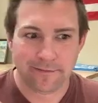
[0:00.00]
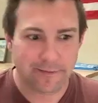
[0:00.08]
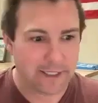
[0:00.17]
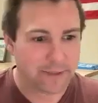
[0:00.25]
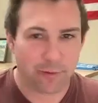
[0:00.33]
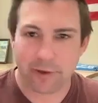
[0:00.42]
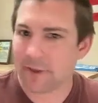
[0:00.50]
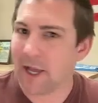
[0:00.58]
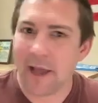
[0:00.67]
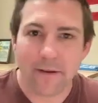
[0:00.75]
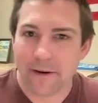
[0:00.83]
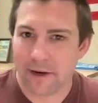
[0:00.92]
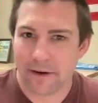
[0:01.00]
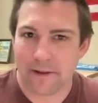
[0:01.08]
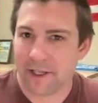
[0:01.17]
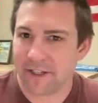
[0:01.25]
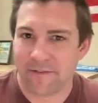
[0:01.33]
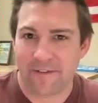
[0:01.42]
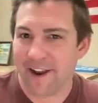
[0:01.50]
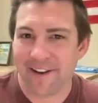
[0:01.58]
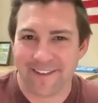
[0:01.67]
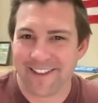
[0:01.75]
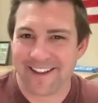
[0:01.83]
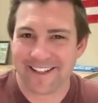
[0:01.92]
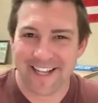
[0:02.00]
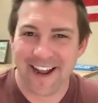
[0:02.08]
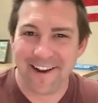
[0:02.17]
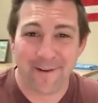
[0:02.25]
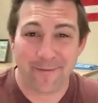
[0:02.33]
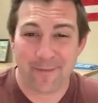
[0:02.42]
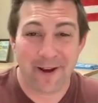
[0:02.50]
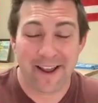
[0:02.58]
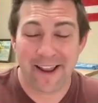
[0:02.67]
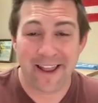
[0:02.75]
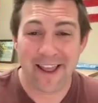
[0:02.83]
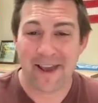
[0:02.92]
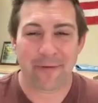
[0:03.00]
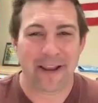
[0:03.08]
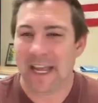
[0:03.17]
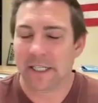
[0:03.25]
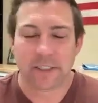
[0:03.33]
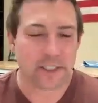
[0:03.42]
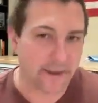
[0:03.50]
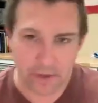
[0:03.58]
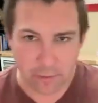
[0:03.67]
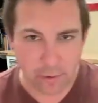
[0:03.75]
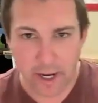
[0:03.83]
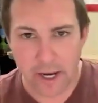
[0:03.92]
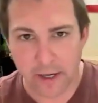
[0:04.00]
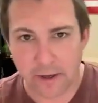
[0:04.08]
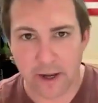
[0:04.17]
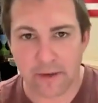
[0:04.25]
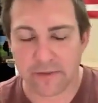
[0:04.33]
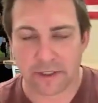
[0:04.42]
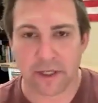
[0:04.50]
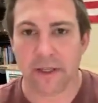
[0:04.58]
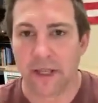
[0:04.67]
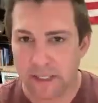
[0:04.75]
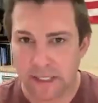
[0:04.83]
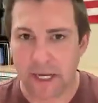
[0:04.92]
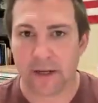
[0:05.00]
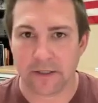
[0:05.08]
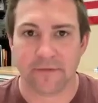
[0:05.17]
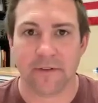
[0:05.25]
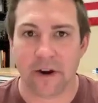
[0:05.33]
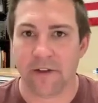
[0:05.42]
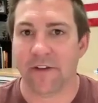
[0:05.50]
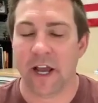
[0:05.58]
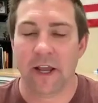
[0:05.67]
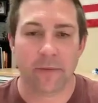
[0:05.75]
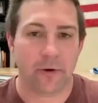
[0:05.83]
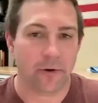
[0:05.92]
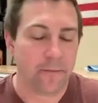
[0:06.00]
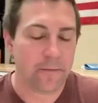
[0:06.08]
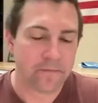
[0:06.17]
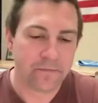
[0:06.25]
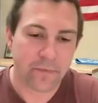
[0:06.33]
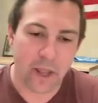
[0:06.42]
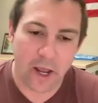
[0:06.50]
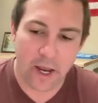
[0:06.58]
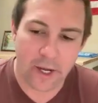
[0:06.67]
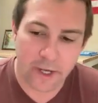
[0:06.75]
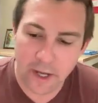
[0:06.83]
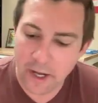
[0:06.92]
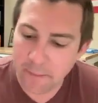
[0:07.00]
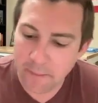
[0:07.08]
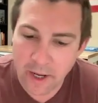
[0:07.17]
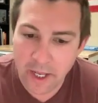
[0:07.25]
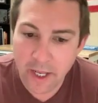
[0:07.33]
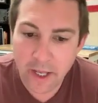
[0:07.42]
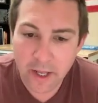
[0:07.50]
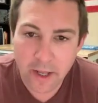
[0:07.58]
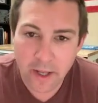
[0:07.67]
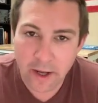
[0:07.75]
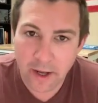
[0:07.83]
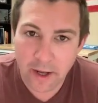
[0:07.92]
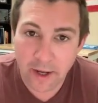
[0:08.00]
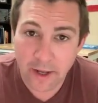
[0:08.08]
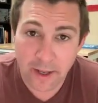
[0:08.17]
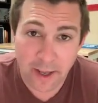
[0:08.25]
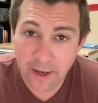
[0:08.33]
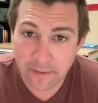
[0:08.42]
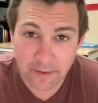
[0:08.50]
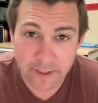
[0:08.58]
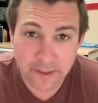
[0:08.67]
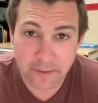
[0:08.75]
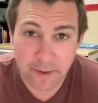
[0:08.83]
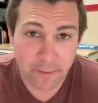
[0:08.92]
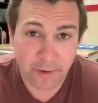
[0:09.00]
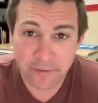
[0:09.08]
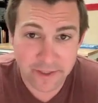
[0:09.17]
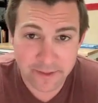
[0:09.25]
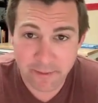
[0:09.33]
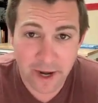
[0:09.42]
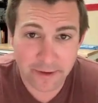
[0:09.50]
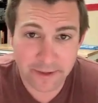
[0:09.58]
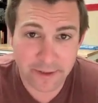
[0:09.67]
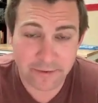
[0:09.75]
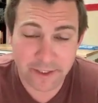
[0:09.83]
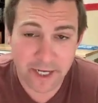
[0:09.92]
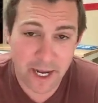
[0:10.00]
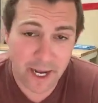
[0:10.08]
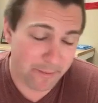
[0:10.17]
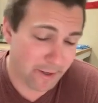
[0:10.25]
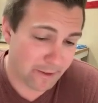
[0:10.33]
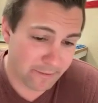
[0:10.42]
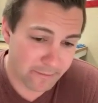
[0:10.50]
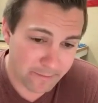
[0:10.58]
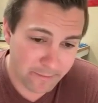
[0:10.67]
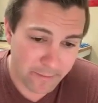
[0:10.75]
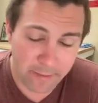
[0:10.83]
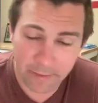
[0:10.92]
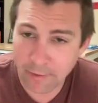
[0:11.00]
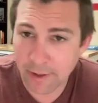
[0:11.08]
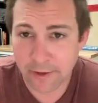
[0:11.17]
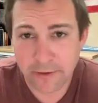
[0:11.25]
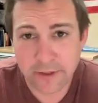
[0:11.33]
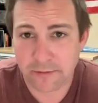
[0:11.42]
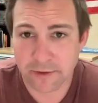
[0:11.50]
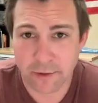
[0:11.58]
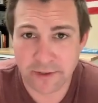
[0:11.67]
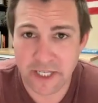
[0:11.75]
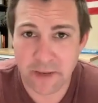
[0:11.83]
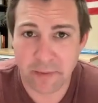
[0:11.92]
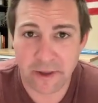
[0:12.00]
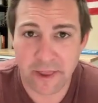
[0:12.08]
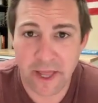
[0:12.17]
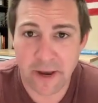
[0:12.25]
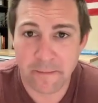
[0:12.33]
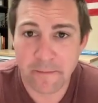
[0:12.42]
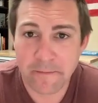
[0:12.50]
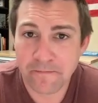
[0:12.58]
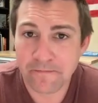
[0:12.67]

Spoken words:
let's work together here and let's figure this out. But we can't just give it away. Obviously, that data is very valuable. And hey, let's improve these models over time, and maybe we do some soil sampling then,